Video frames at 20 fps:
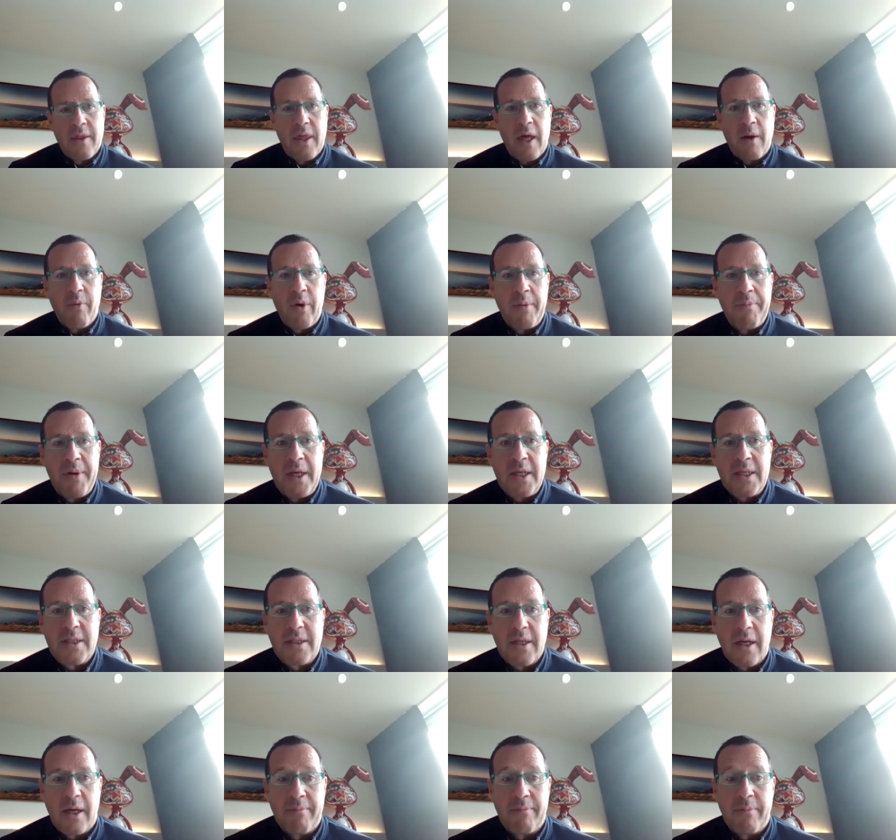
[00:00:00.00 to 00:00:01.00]
There will be
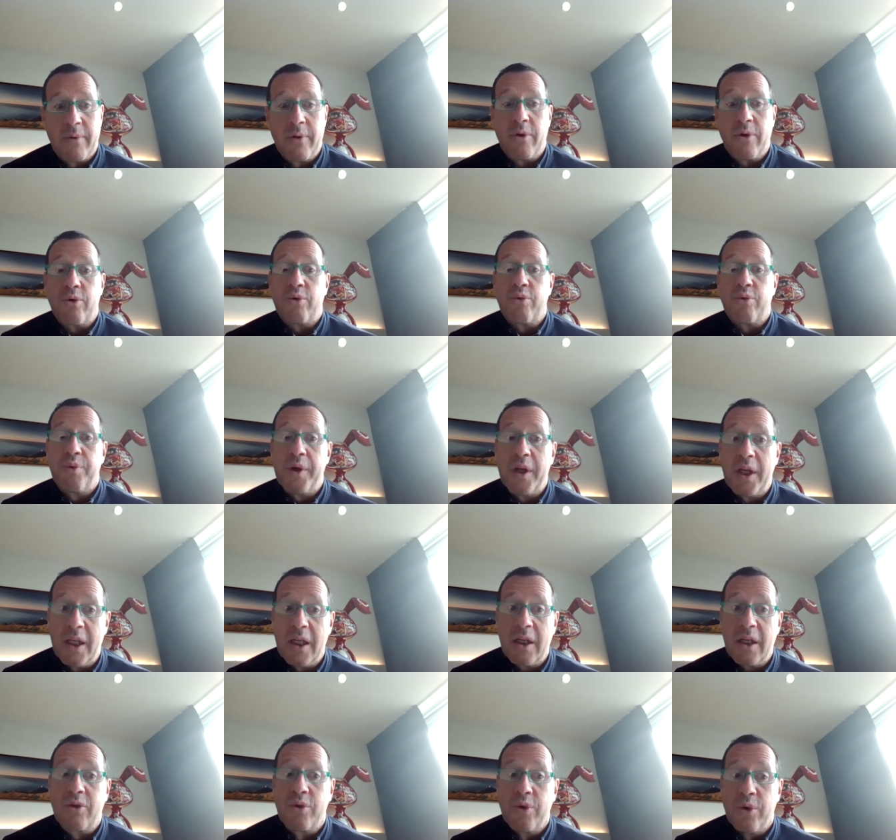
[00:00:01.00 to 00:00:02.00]
some
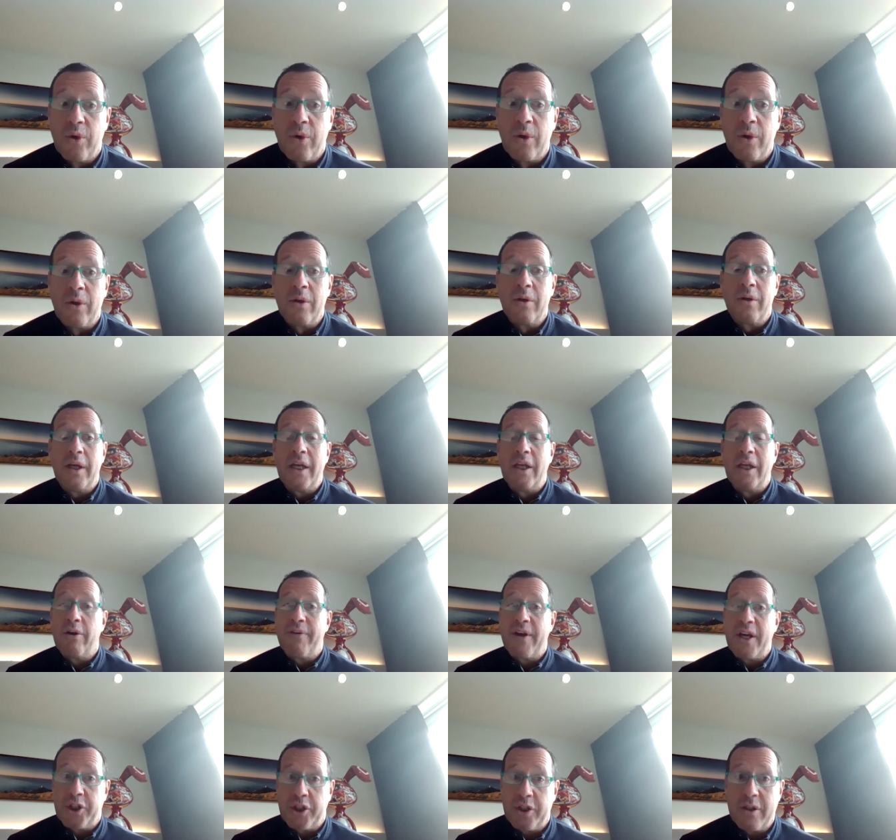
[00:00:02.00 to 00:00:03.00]
really cool
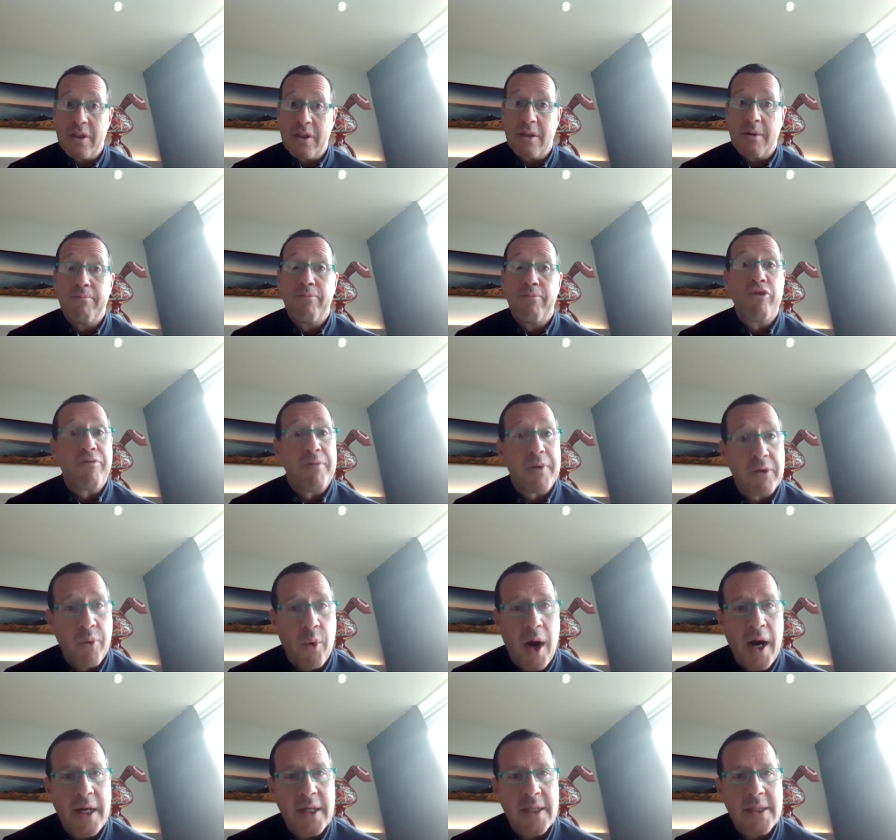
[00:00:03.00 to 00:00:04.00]
innovations,
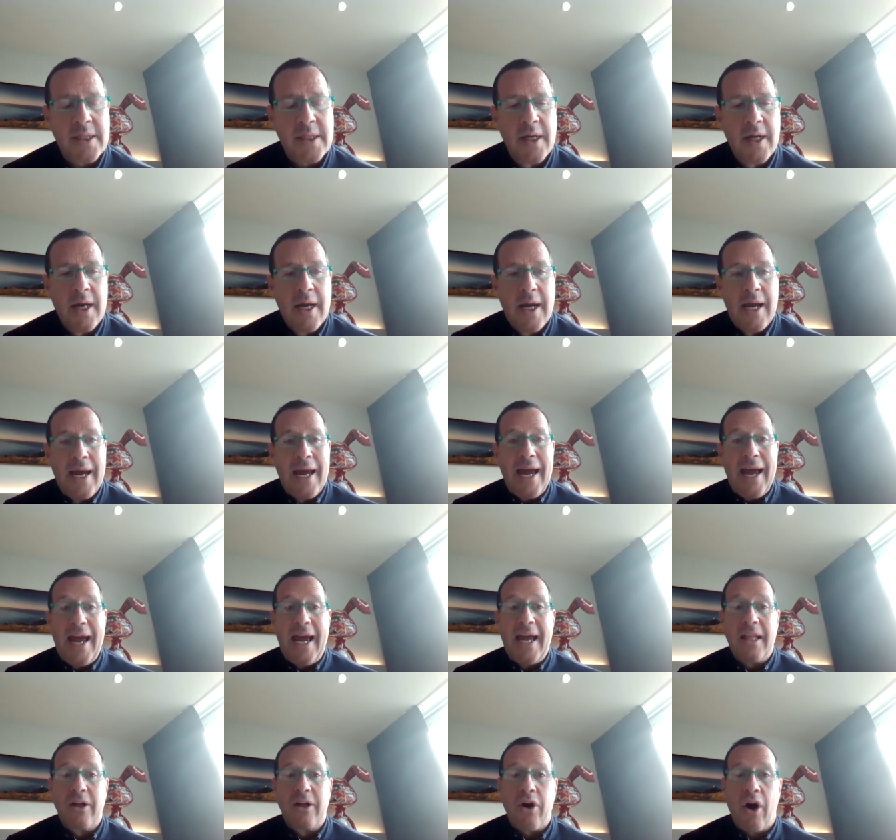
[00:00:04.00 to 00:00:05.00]
movement-wise,
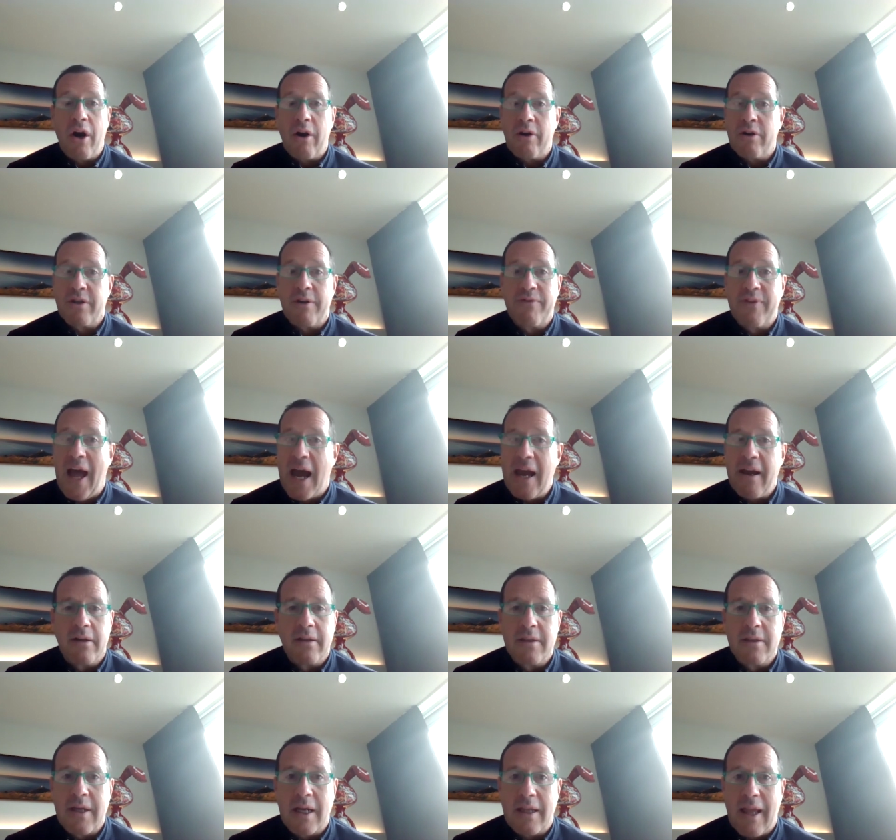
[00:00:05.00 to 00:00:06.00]
and colors of
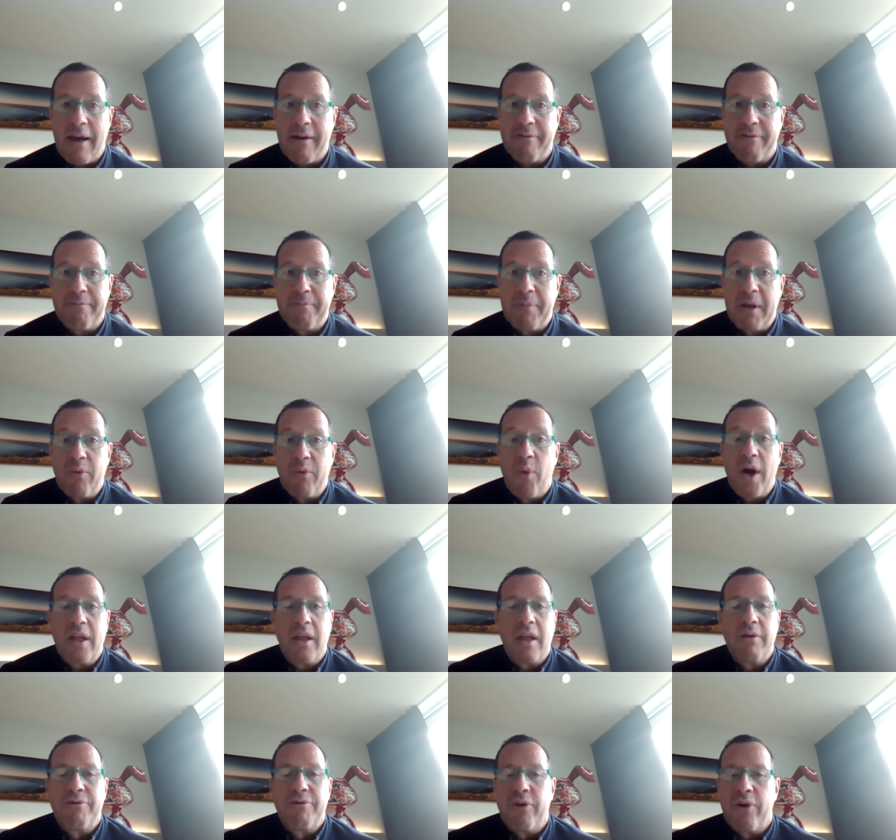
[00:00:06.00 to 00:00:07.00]
dials that I've been
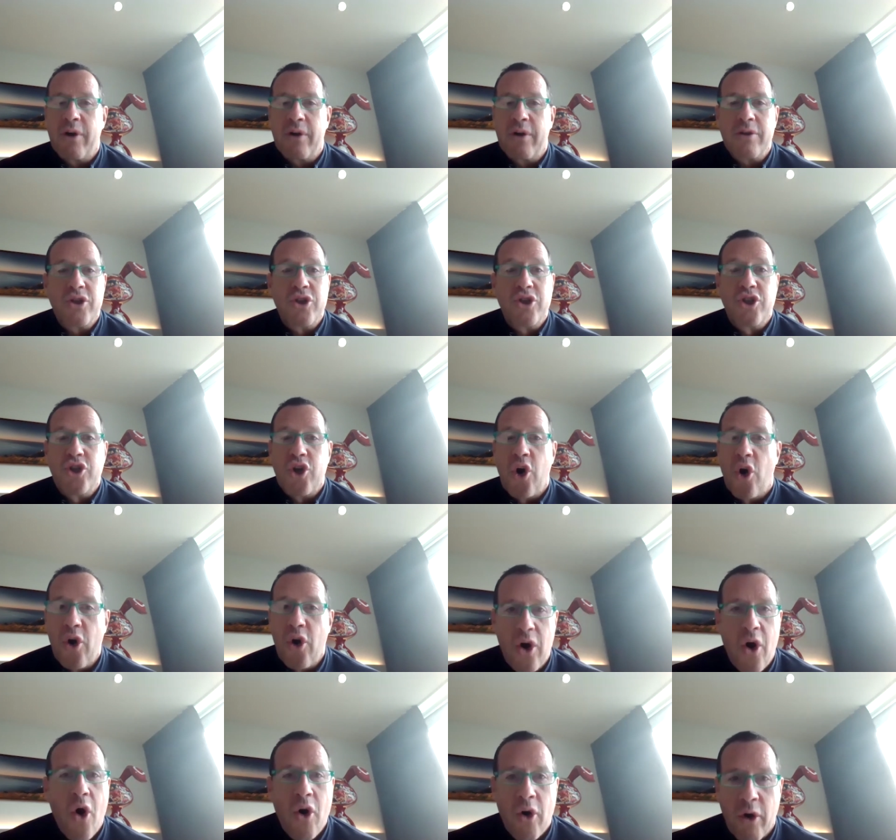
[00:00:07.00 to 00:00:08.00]
waiting for so
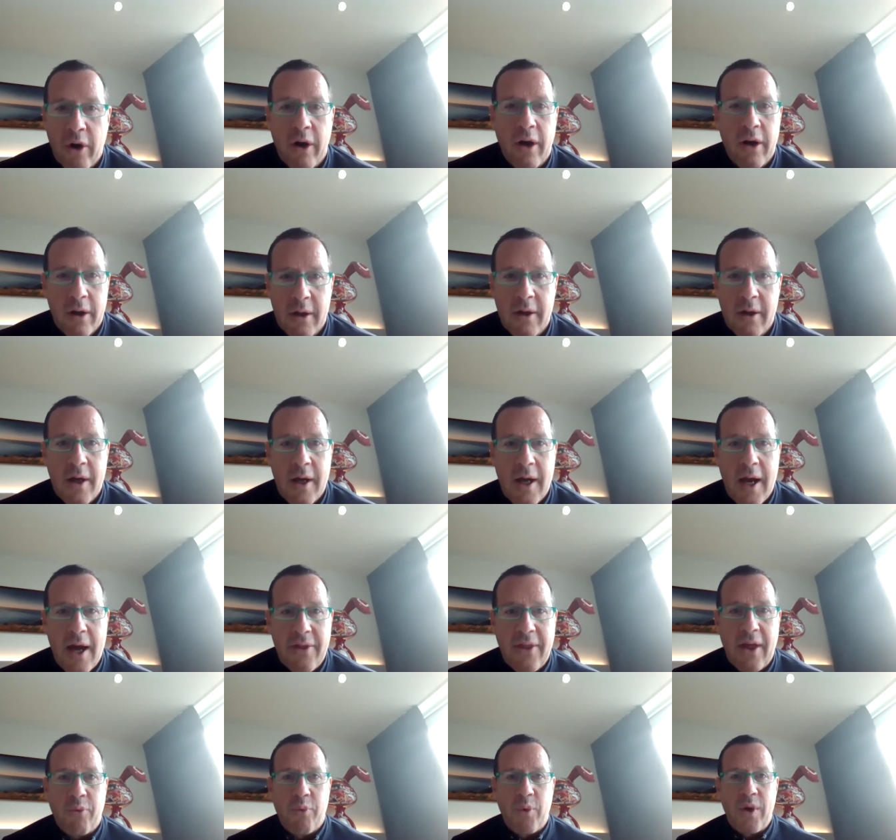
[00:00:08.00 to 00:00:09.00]
long
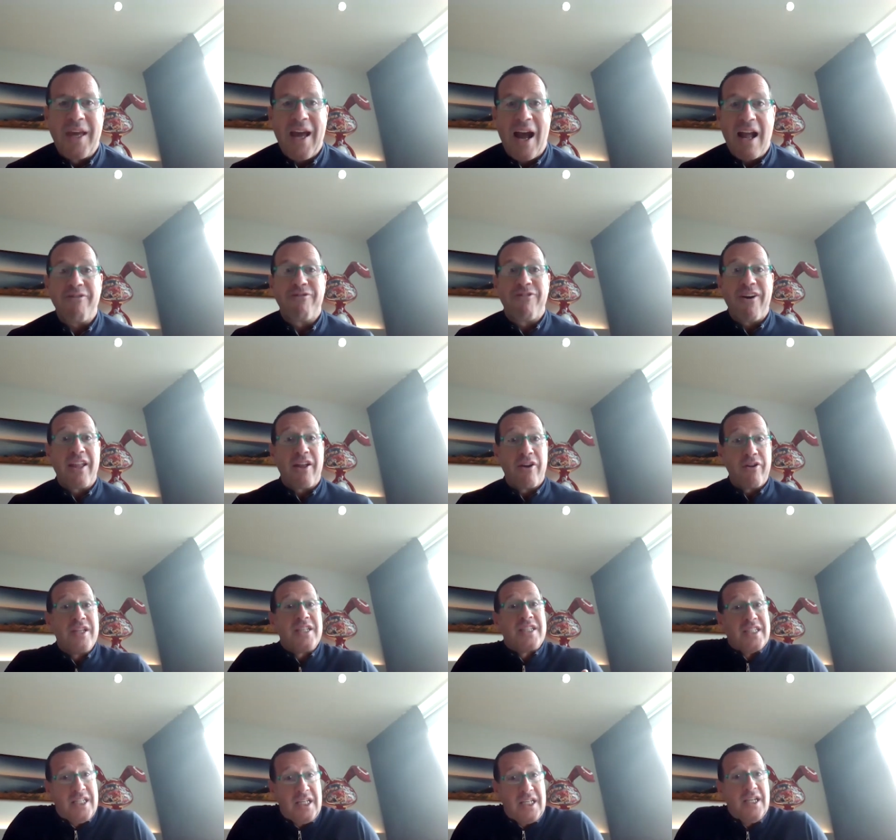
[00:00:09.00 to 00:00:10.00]
and that we can
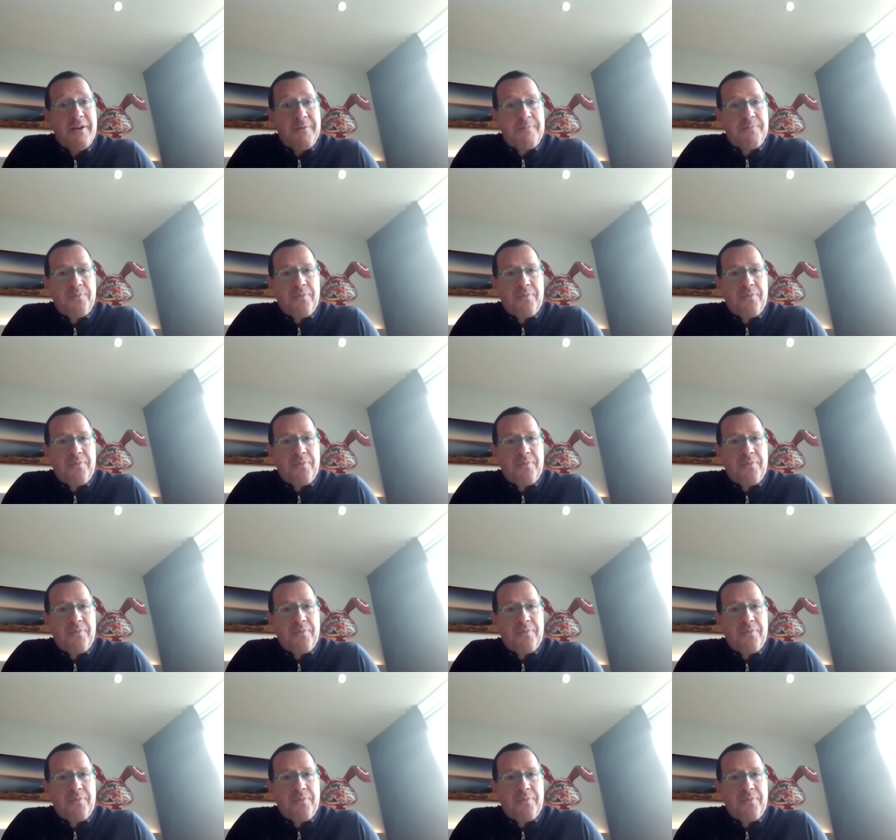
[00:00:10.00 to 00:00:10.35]
finally see.